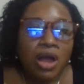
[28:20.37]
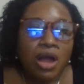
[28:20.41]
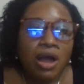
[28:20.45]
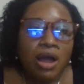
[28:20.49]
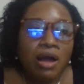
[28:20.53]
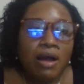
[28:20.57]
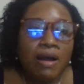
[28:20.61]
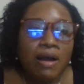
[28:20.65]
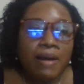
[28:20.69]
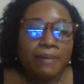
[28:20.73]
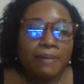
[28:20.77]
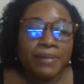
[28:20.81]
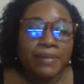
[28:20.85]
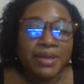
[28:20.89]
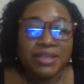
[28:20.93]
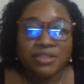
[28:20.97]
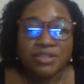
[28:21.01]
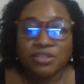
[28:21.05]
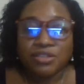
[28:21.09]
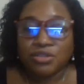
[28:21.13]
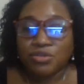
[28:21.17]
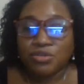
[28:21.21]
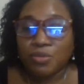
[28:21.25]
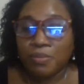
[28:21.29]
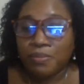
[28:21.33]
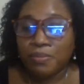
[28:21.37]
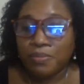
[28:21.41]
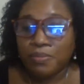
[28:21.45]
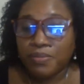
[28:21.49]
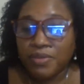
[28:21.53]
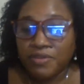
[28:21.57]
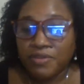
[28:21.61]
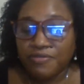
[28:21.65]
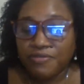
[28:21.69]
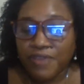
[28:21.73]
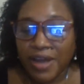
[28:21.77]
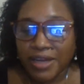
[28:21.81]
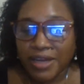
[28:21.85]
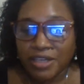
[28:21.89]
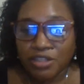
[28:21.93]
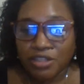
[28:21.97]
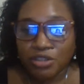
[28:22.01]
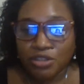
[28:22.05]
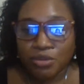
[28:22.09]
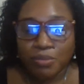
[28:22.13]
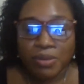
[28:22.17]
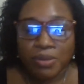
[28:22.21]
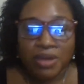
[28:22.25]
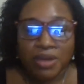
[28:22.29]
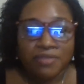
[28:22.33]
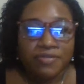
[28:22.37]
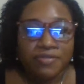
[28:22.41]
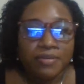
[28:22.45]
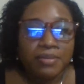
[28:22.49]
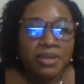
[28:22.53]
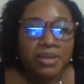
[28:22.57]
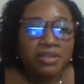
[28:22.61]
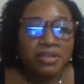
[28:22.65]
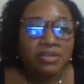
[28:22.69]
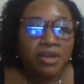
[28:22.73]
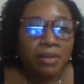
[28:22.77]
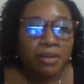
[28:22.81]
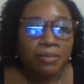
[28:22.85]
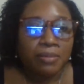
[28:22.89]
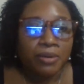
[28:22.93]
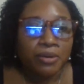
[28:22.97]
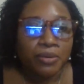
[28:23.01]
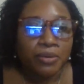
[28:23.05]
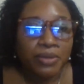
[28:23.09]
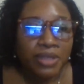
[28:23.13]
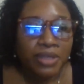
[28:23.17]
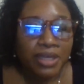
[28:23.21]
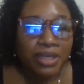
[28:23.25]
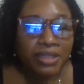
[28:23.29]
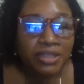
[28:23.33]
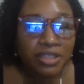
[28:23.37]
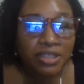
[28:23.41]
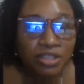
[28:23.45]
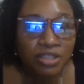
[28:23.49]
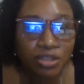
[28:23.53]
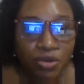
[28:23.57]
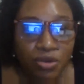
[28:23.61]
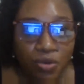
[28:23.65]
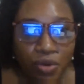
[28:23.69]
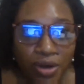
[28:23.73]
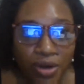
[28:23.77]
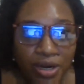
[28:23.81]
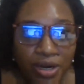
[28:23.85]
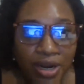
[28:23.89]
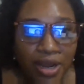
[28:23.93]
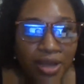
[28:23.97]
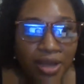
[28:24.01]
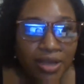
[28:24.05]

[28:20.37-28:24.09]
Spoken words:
The file is too big for me to upload in Discord.